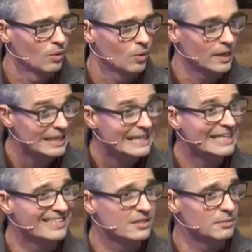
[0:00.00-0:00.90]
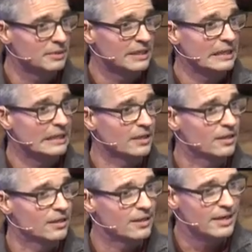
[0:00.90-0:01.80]
where he needed to be
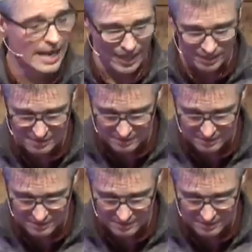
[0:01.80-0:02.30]
next.